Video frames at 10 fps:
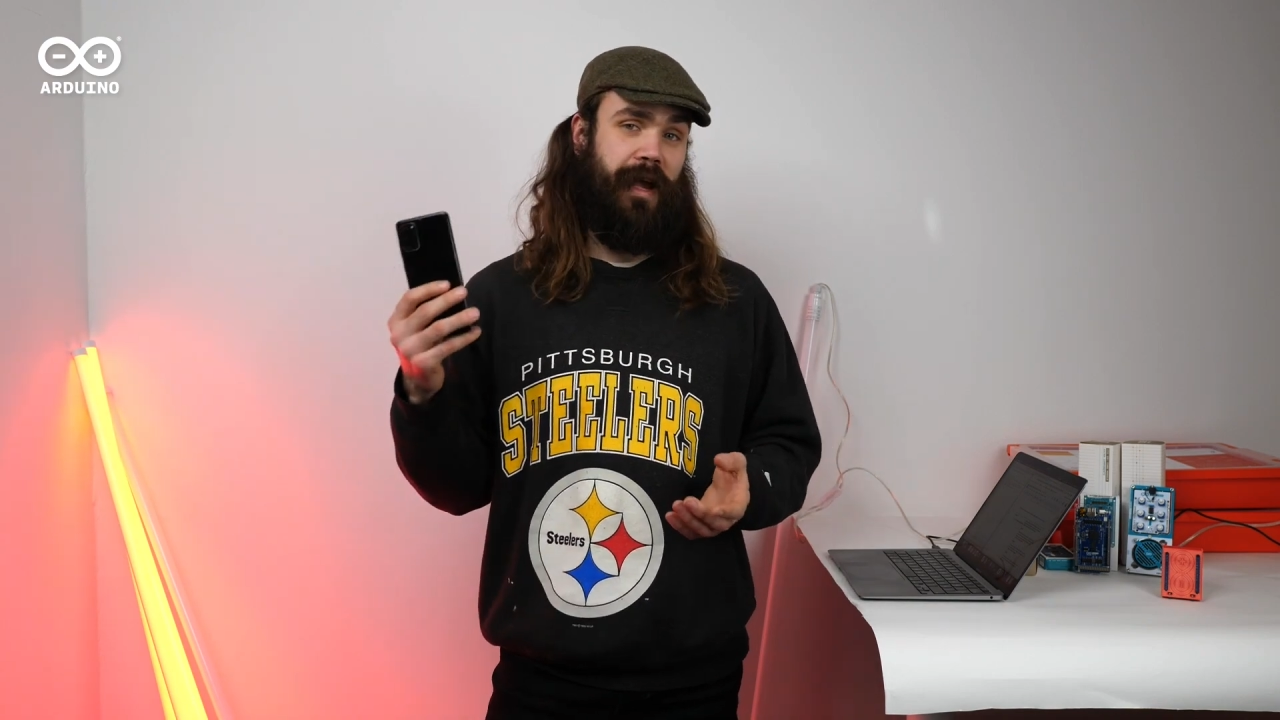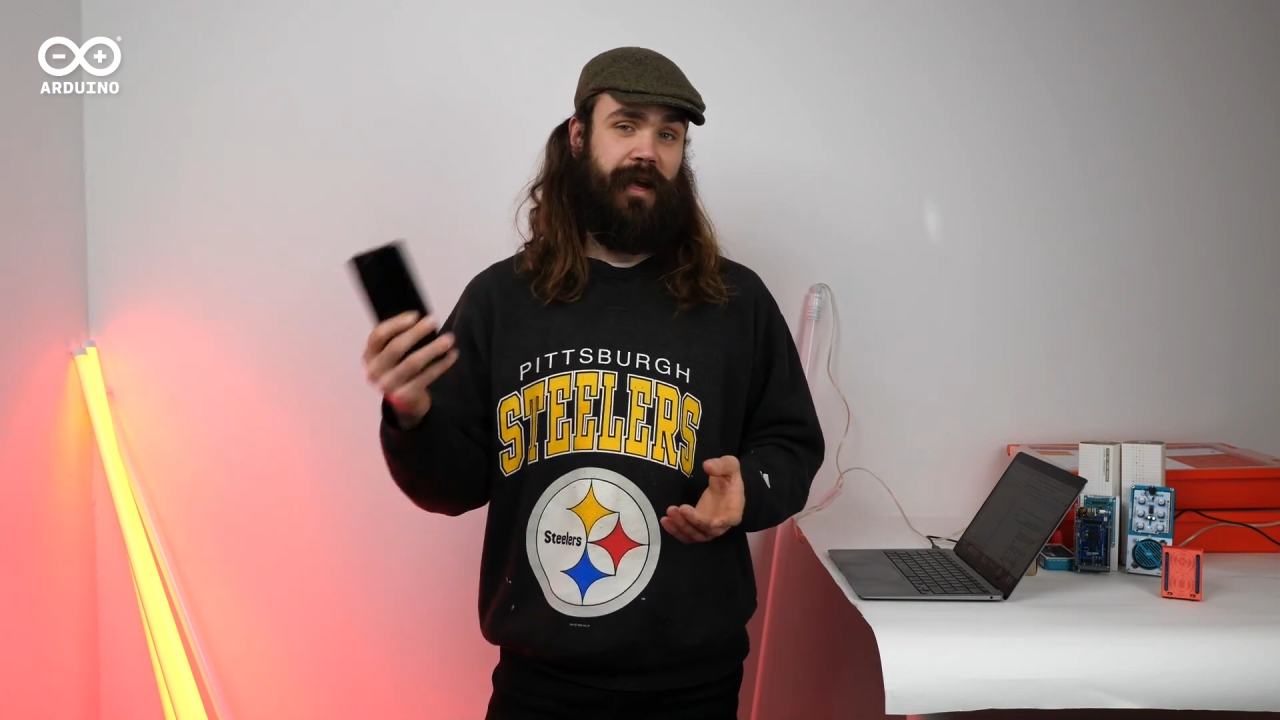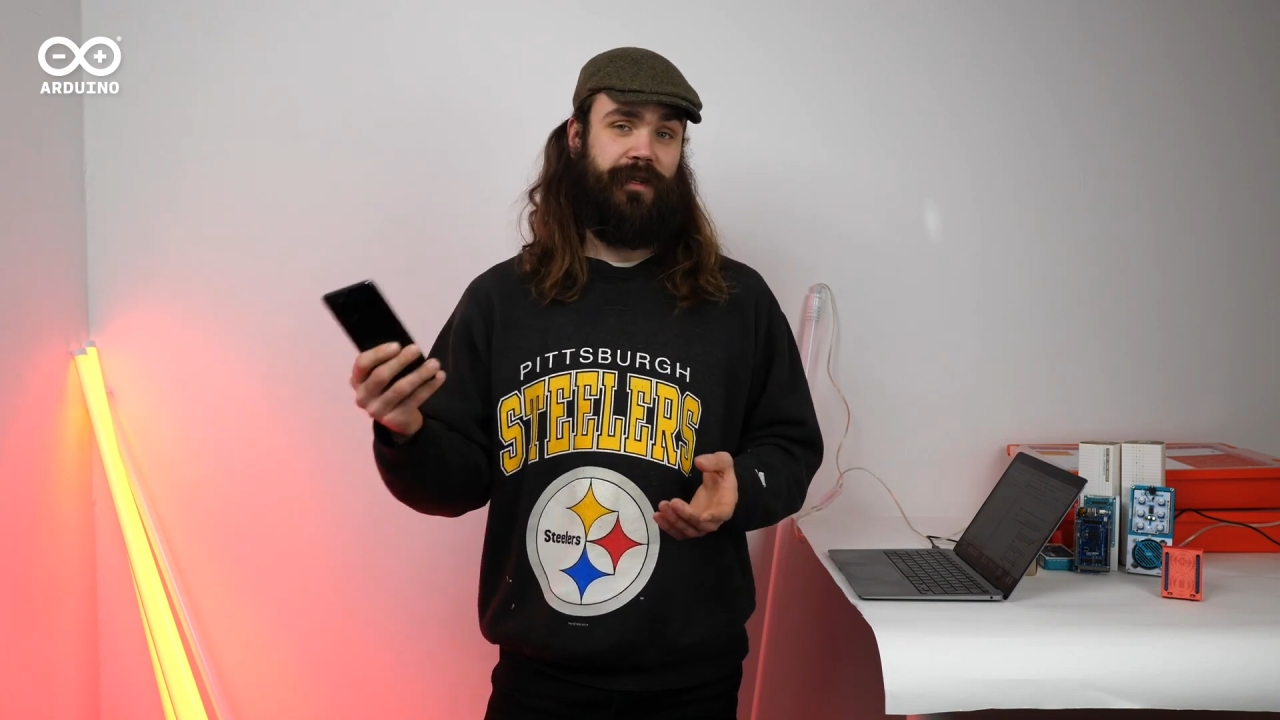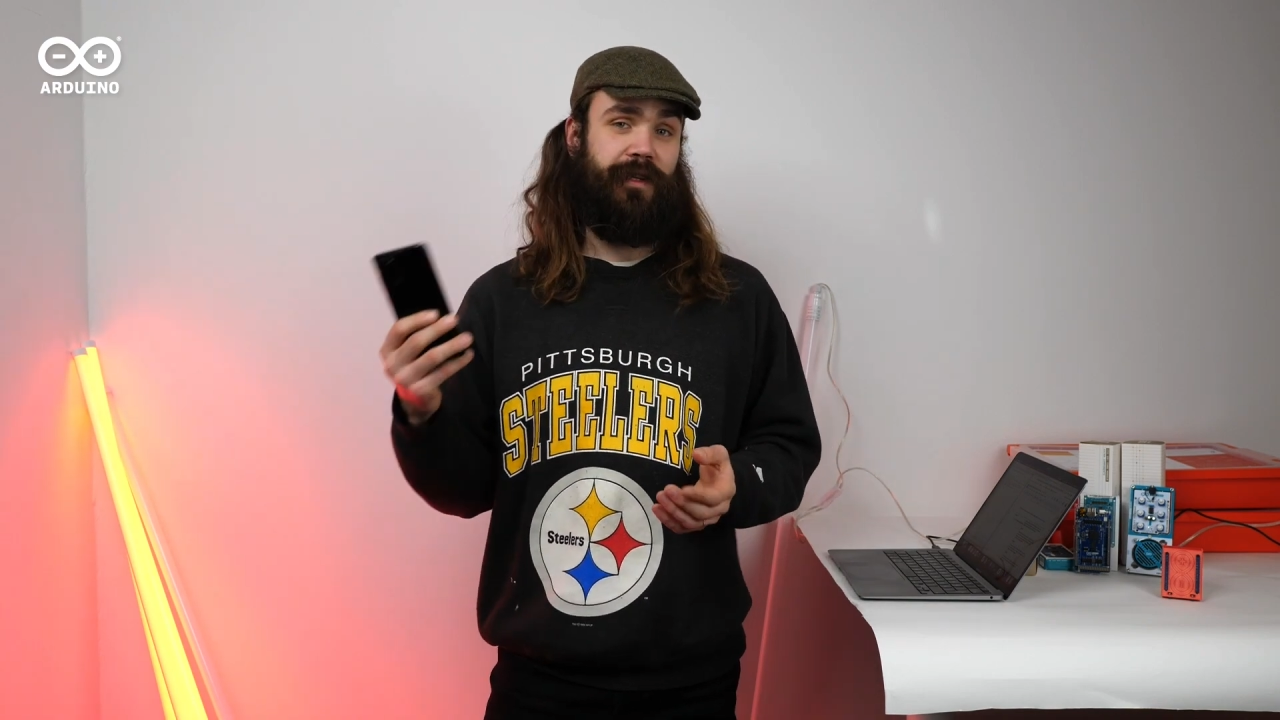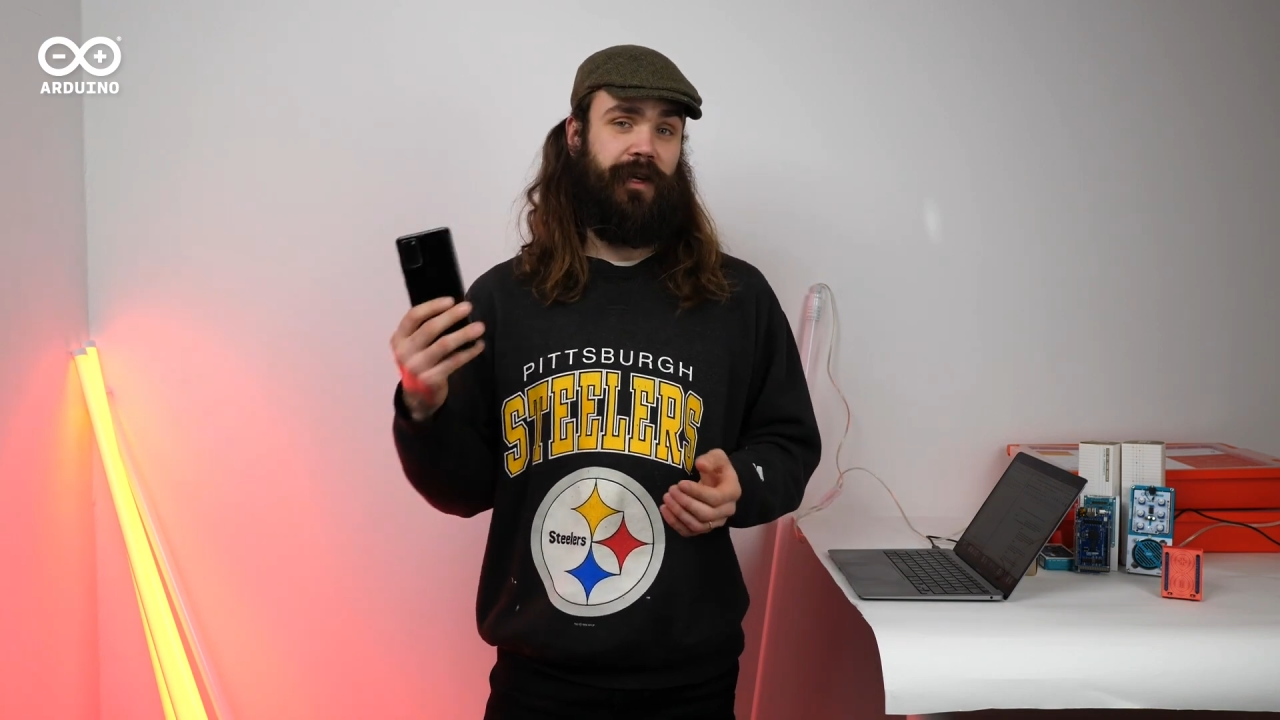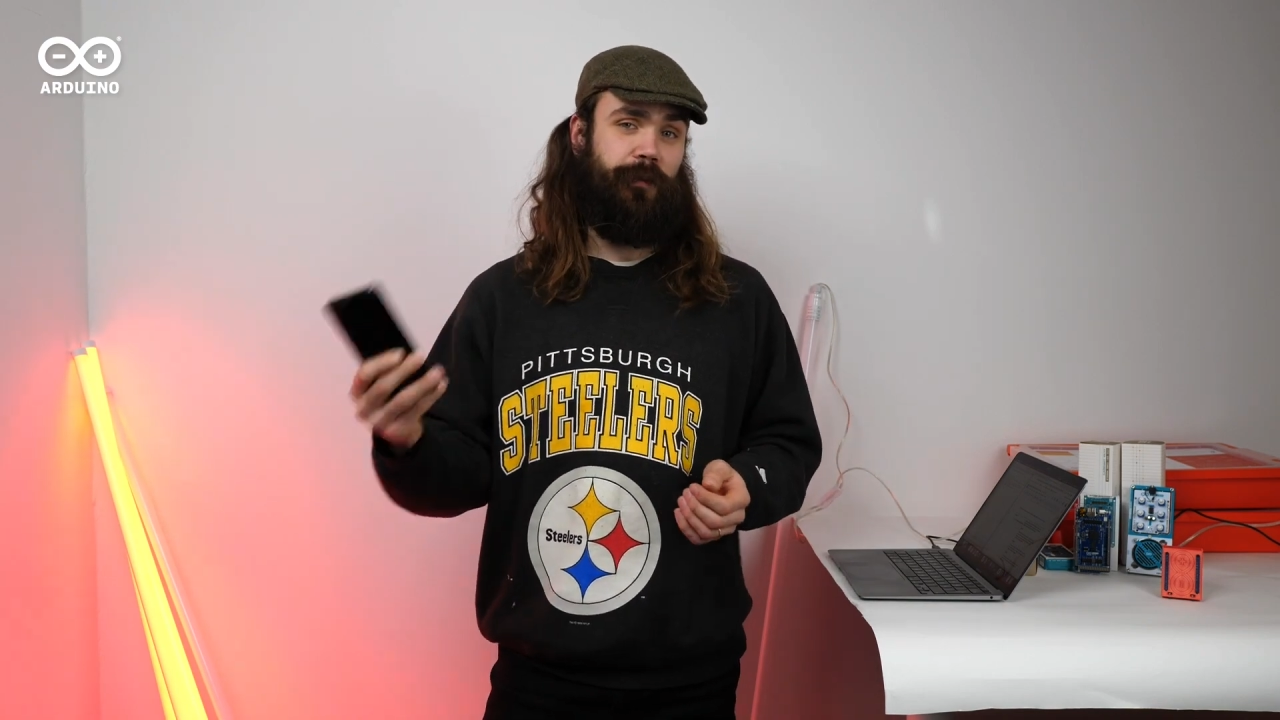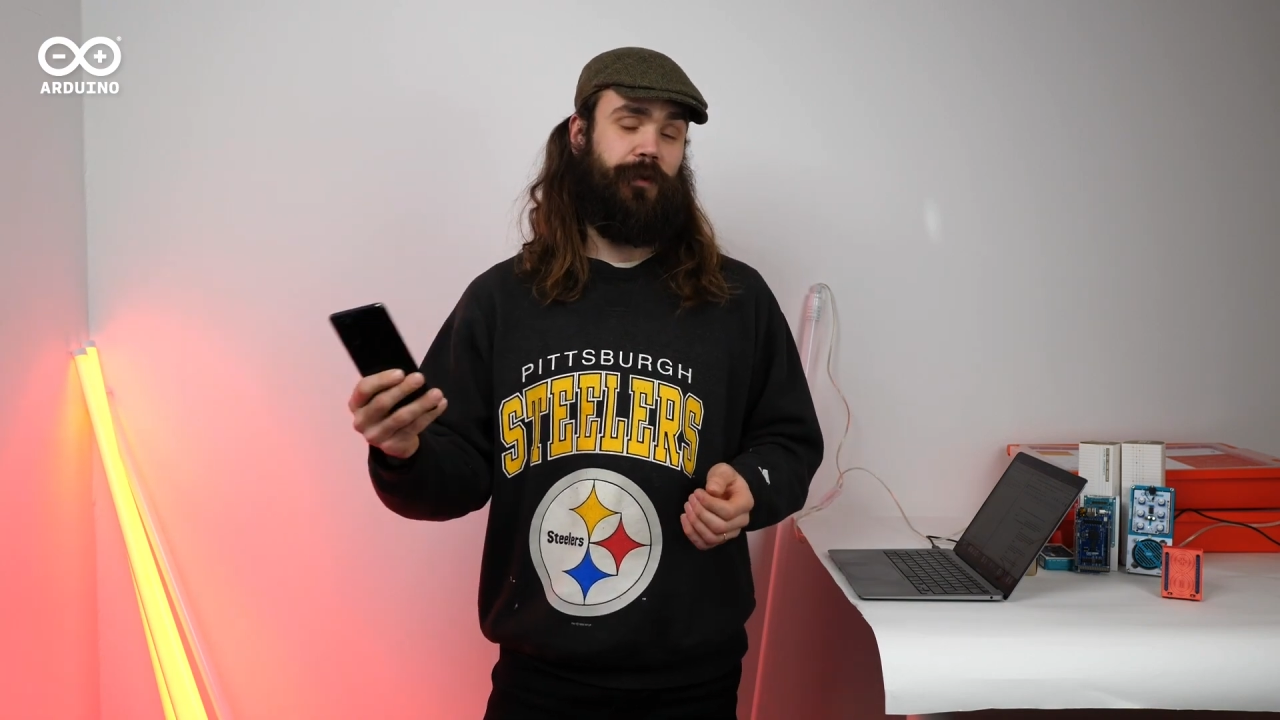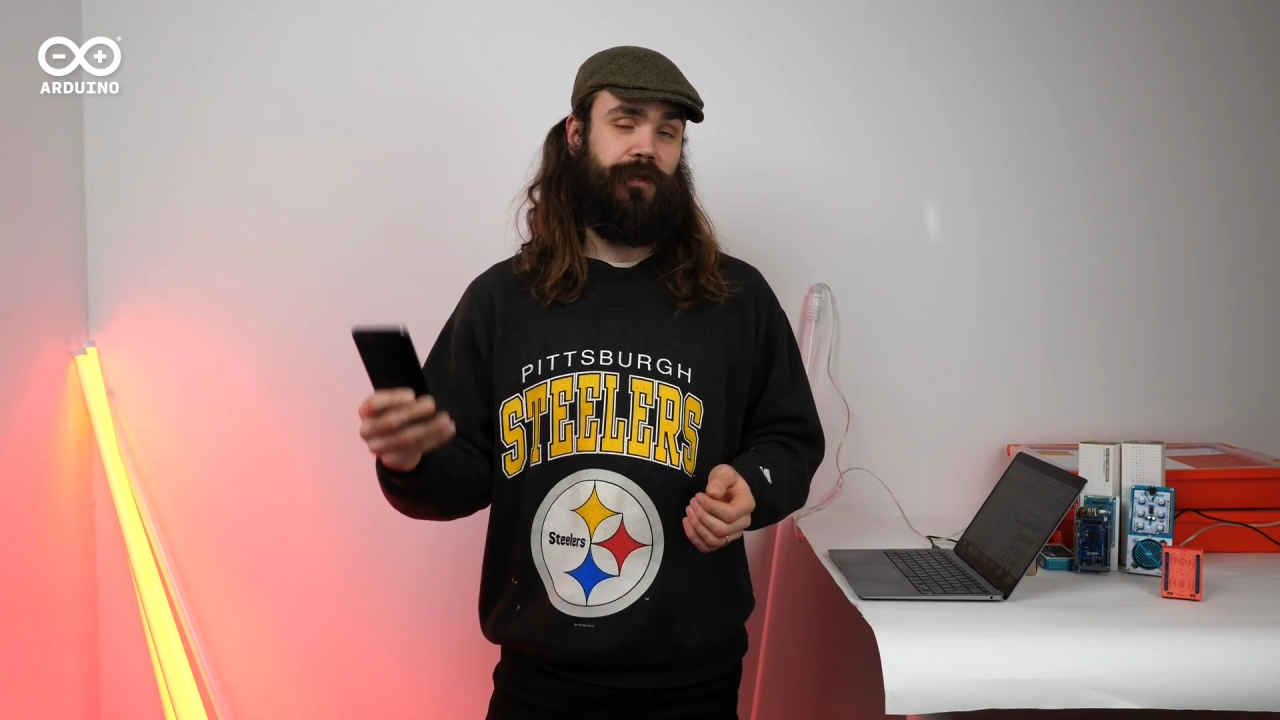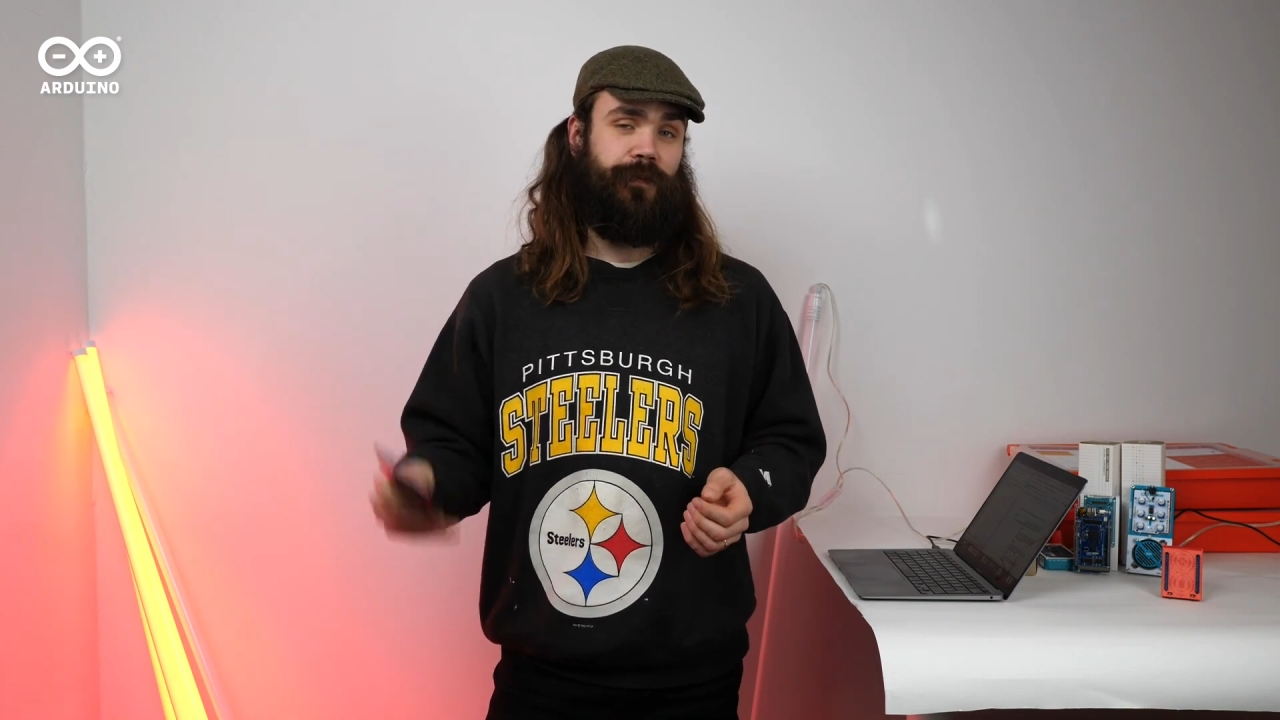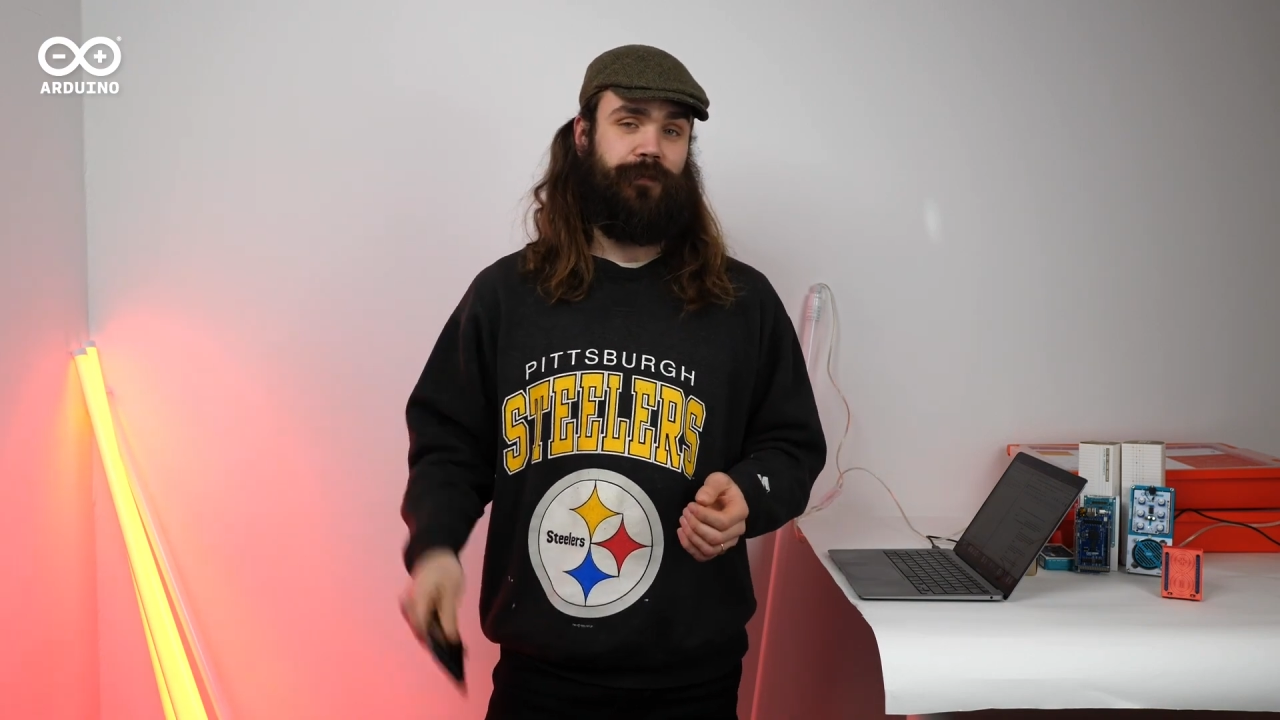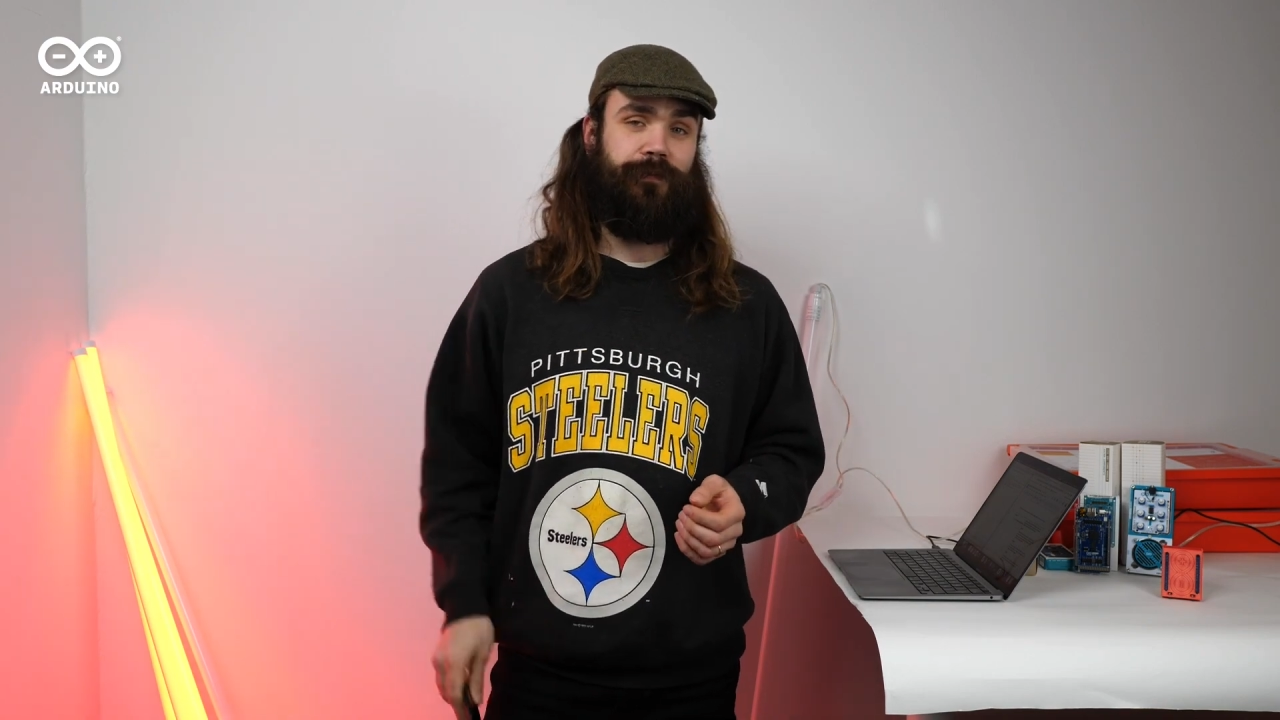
as an input.